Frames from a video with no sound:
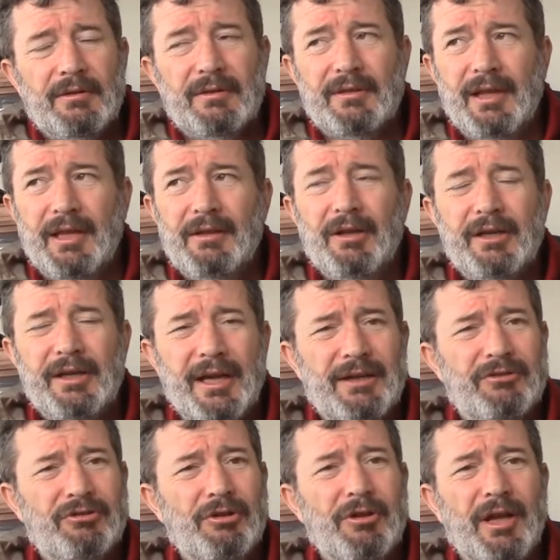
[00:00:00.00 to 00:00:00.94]
They look
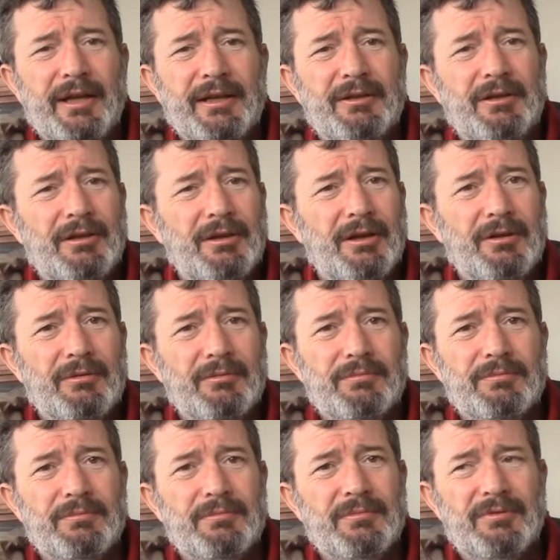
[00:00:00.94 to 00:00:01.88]
at you like, you know,
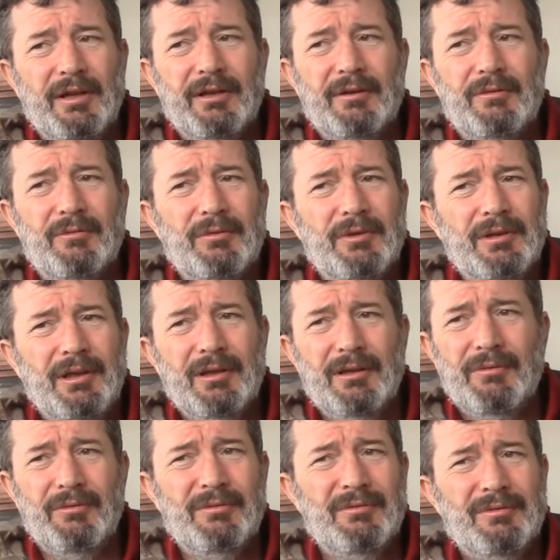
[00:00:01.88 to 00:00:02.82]
it's like,
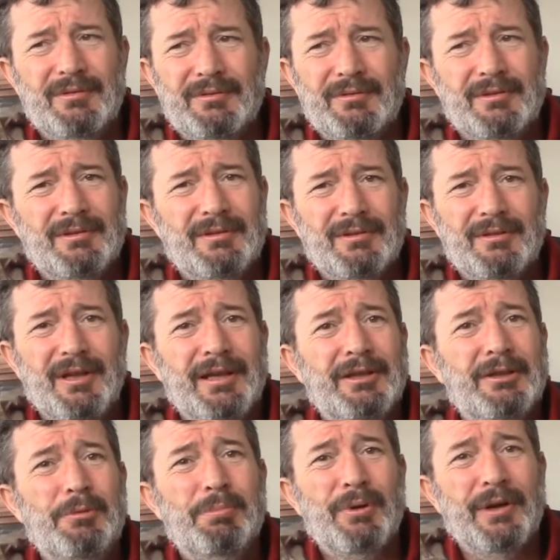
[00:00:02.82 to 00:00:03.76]
well,
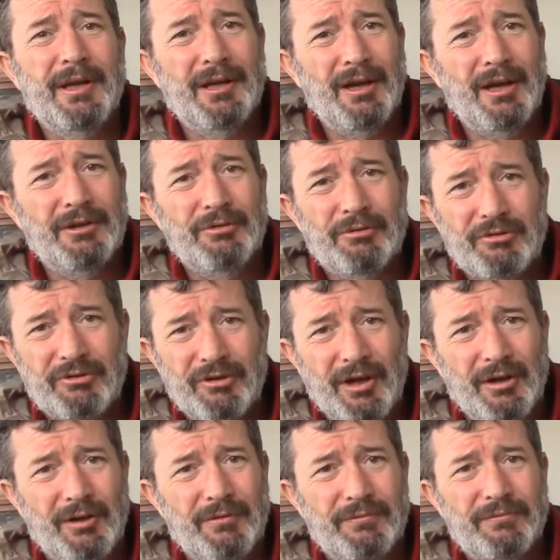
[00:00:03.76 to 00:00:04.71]
like you bring it on
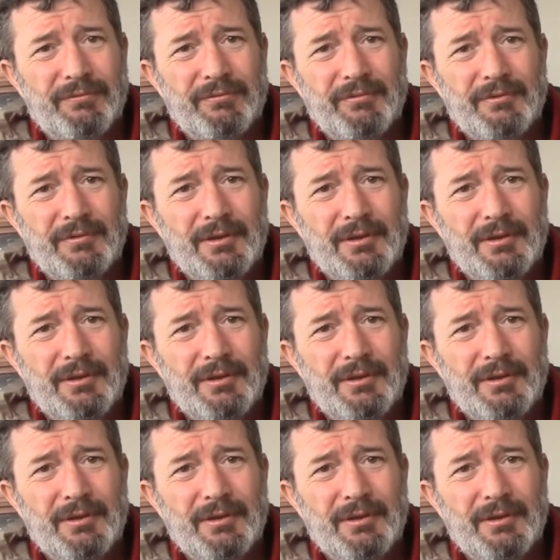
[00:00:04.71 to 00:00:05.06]
yourself.